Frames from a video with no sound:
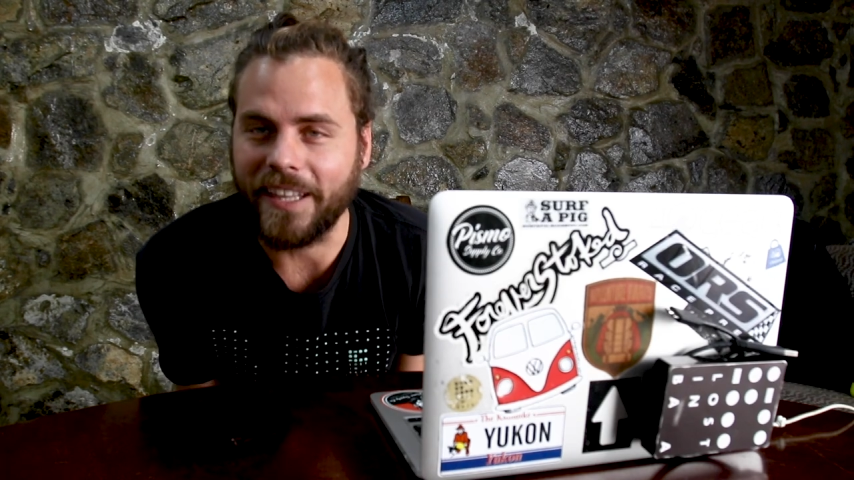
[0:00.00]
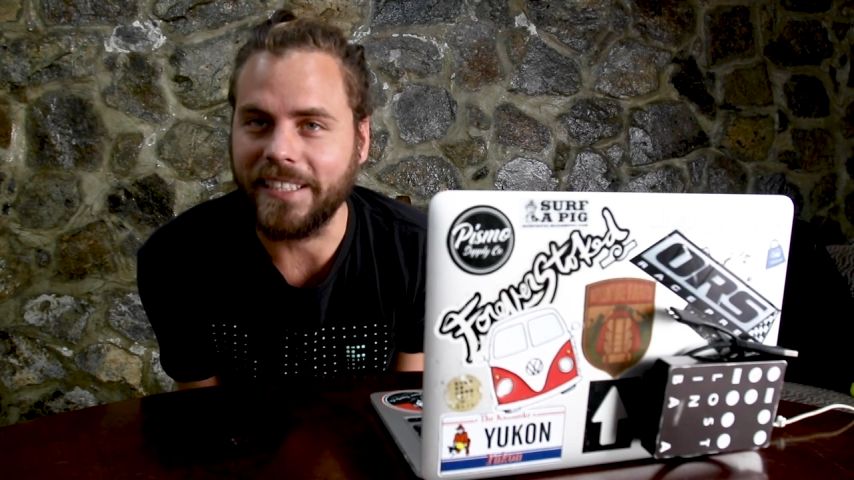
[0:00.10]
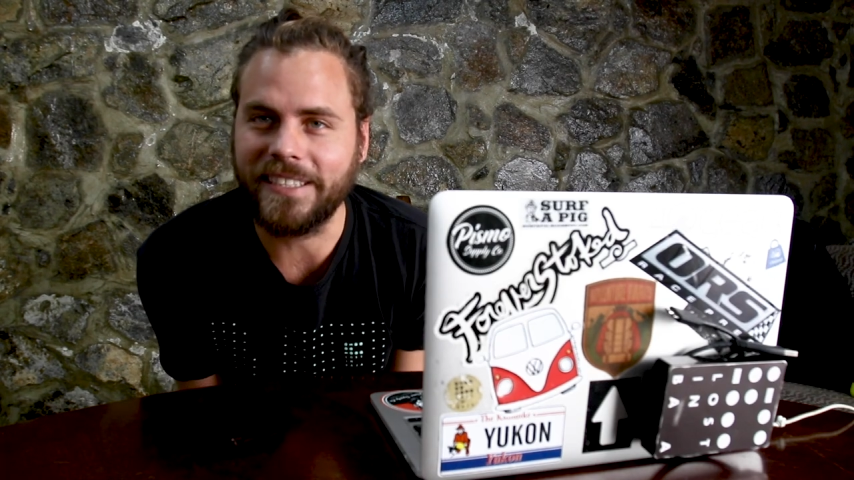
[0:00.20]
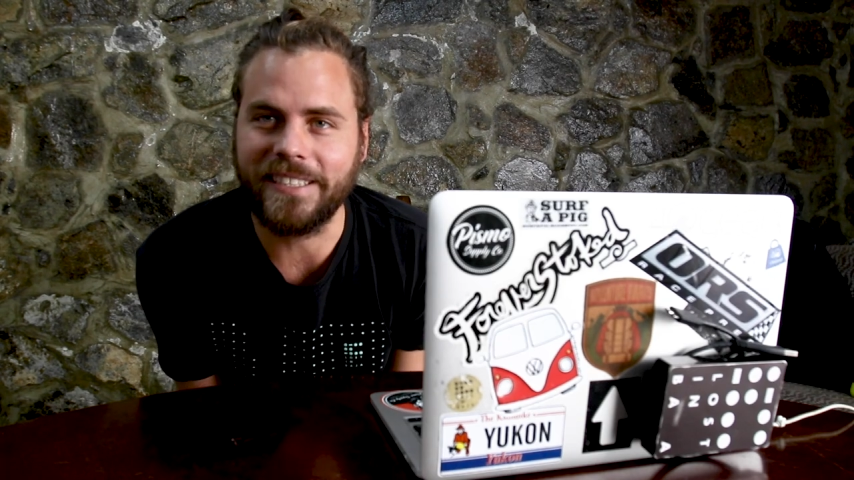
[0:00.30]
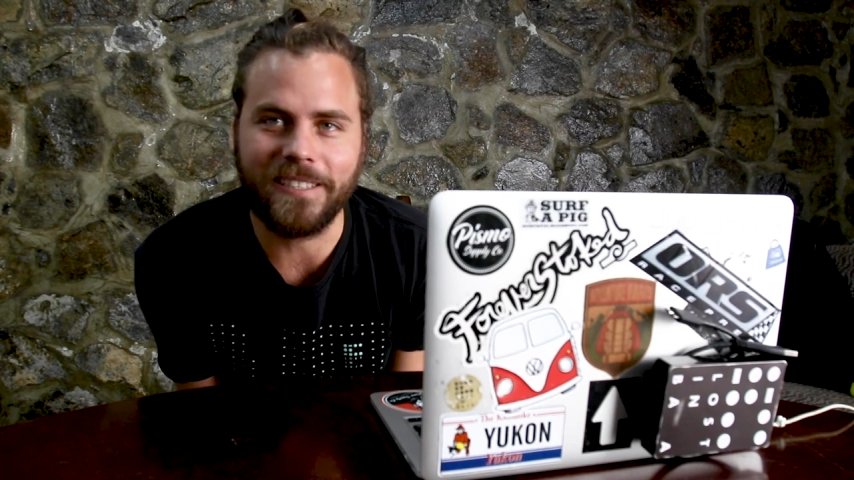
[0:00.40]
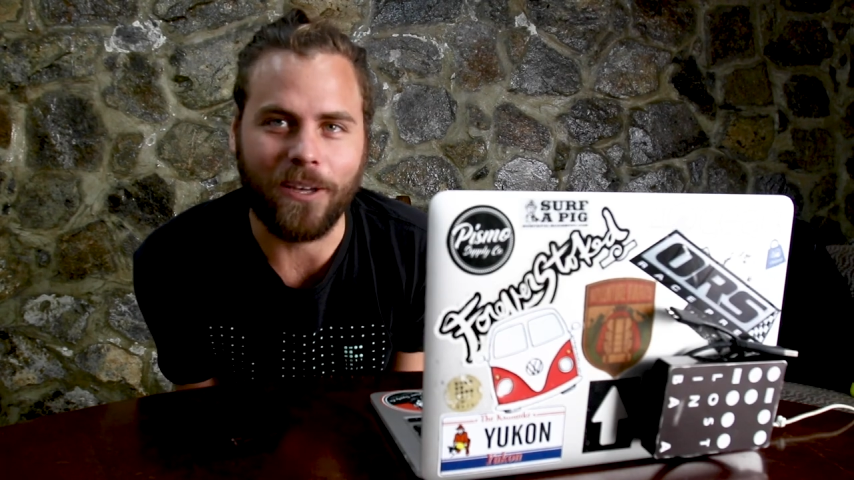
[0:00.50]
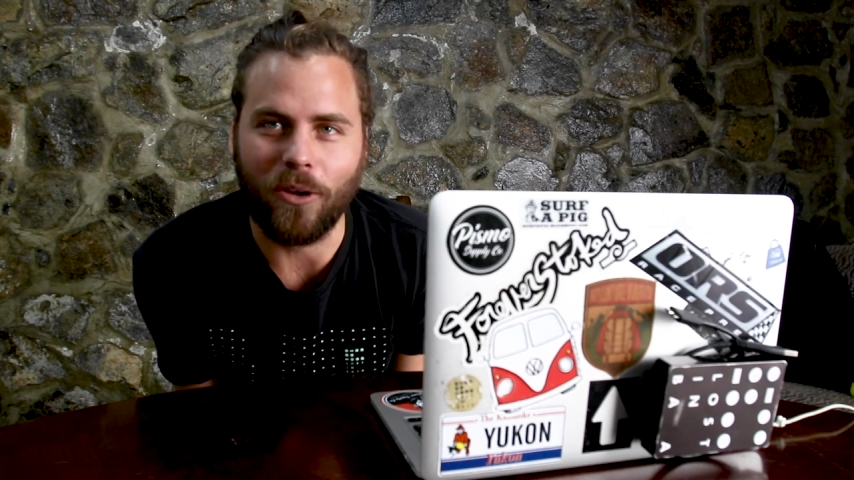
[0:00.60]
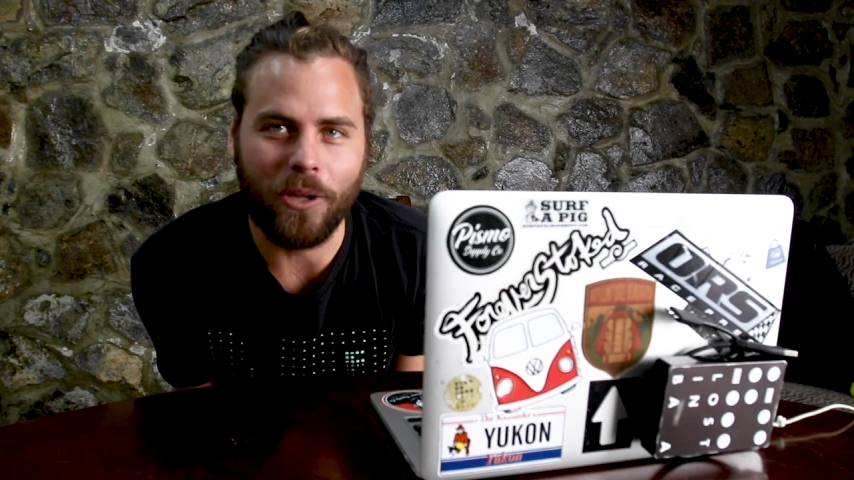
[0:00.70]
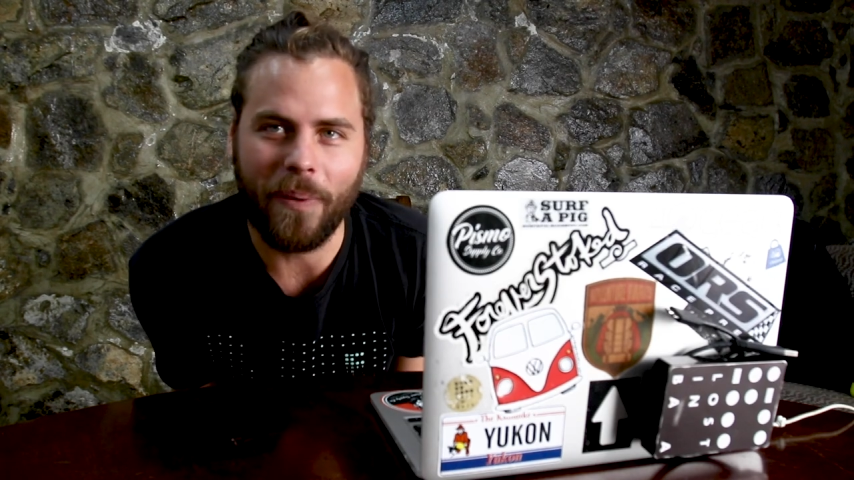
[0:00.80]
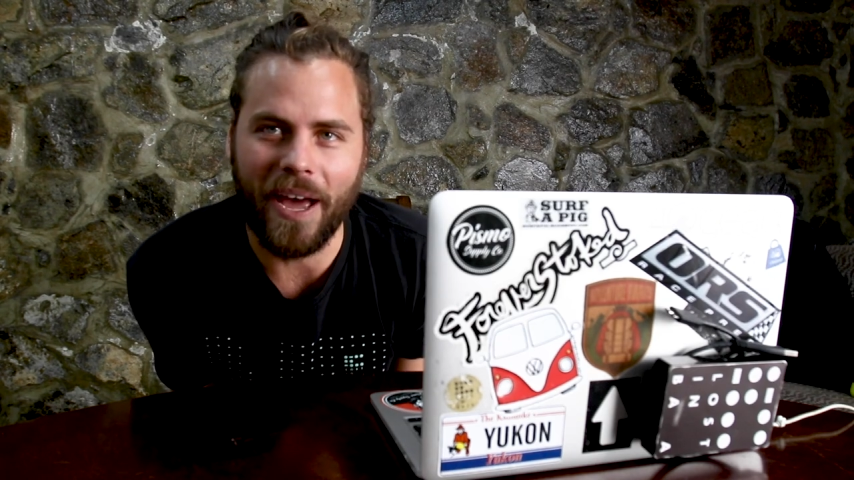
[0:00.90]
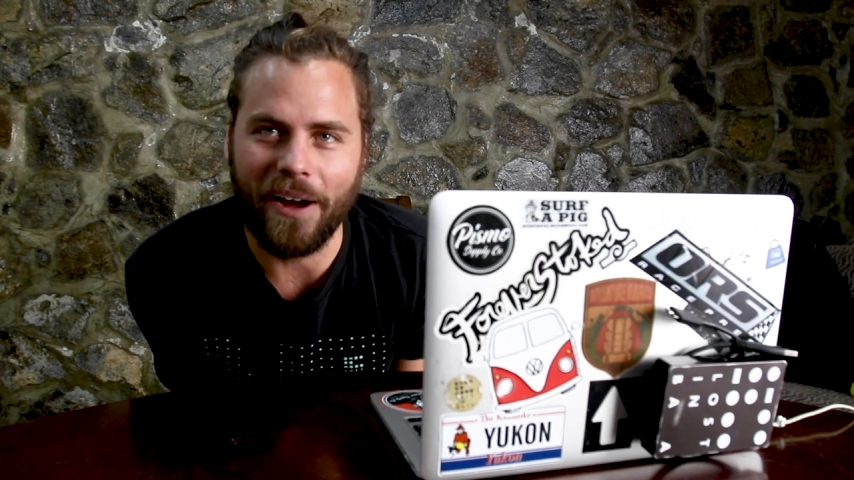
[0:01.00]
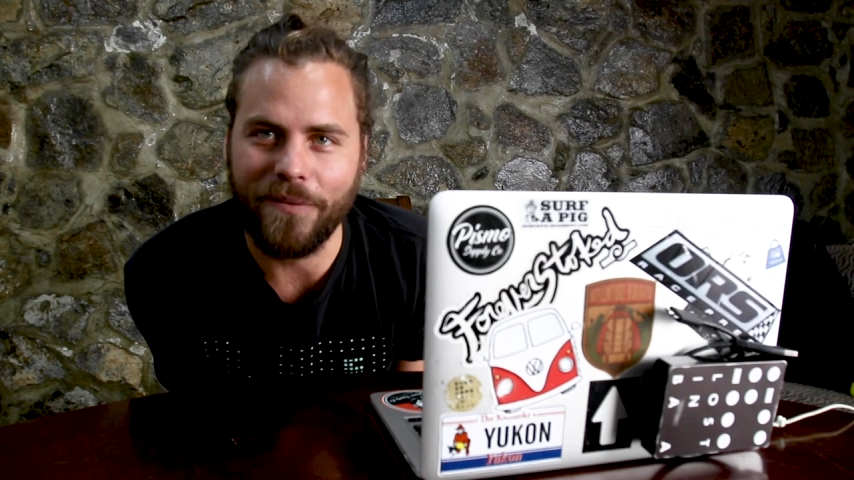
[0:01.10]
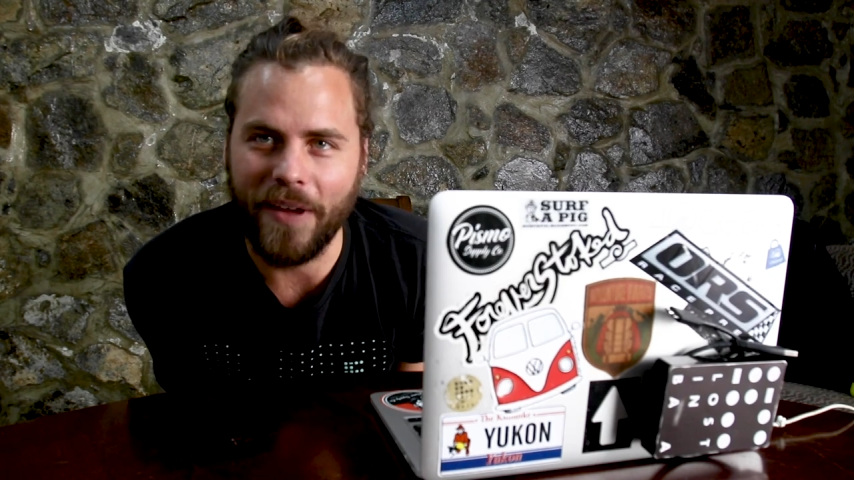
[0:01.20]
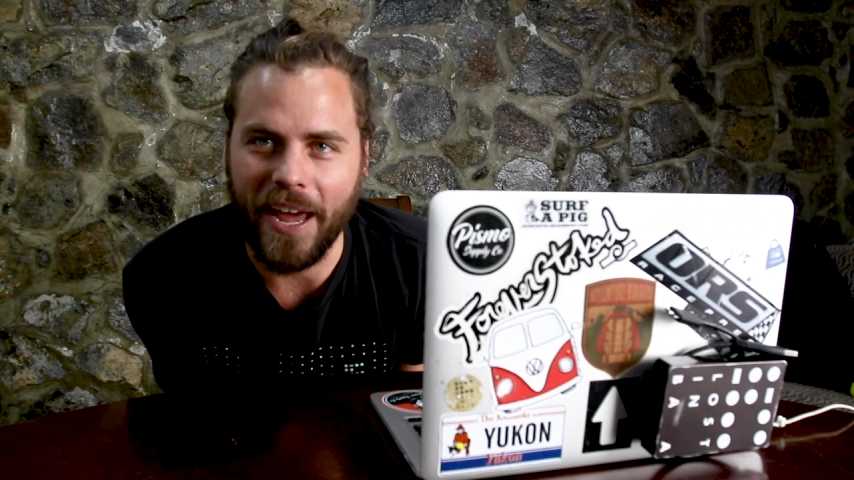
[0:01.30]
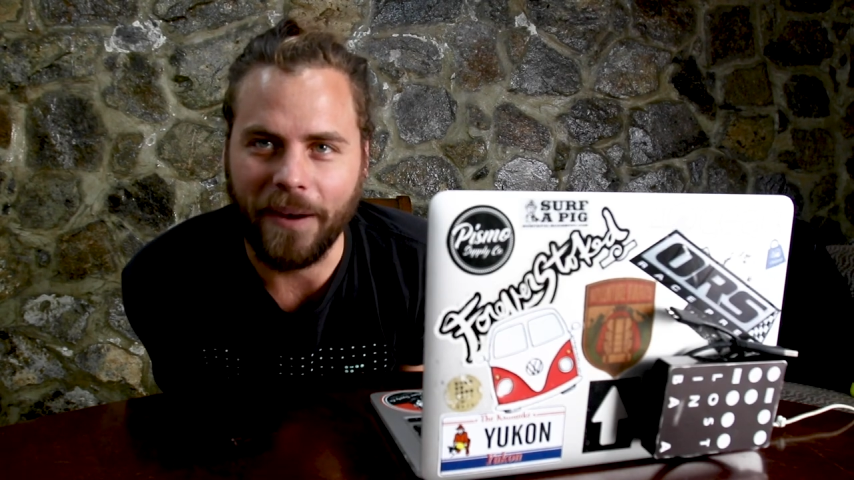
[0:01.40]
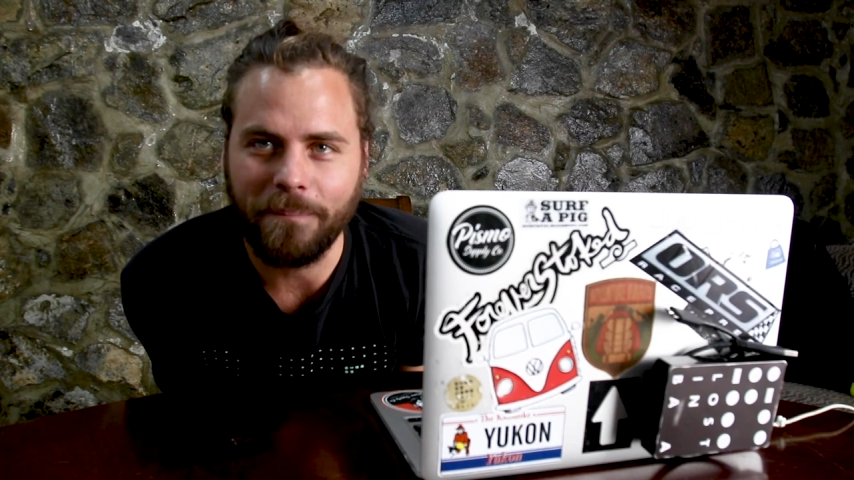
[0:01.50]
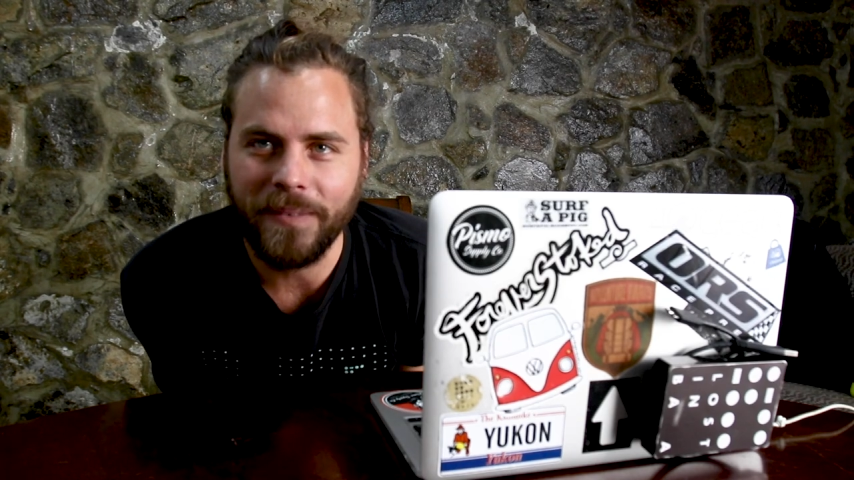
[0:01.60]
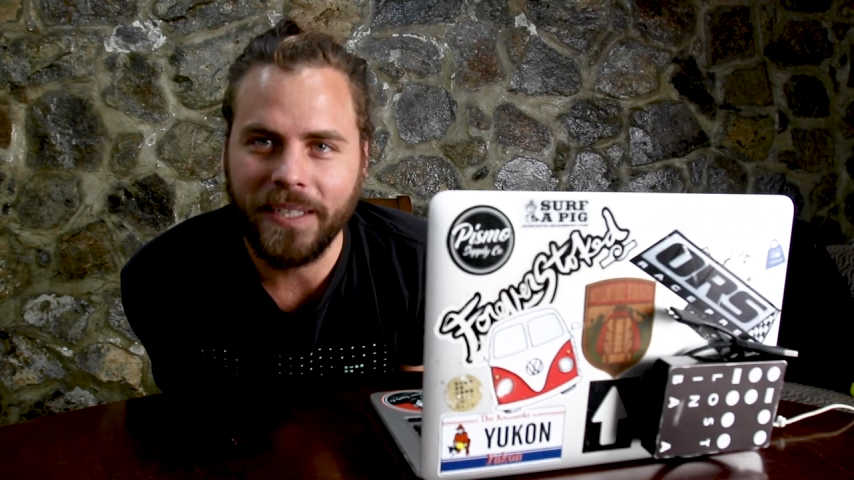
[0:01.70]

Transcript: this solar-powered van.